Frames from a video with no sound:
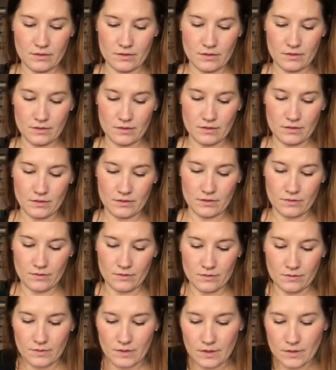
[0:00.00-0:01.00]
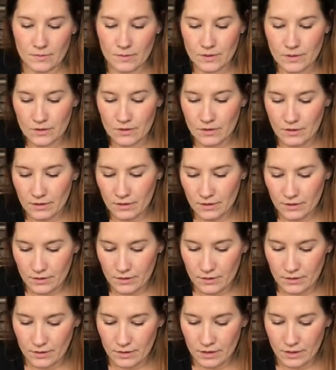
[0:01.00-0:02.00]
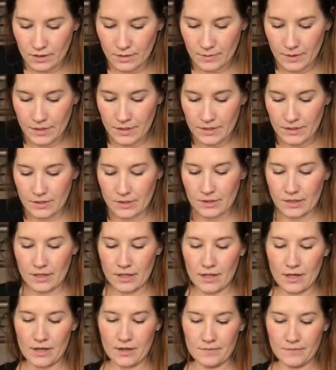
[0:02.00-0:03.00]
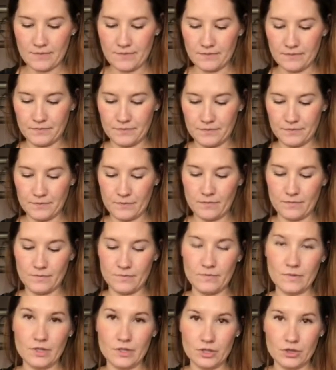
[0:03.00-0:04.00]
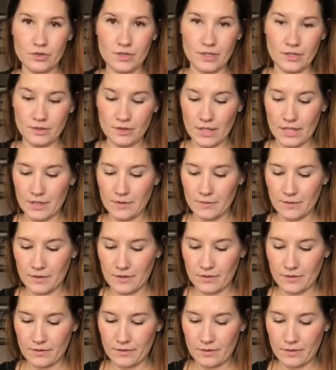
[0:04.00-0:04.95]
So these ones are a little bit easier to cut a straighter line with.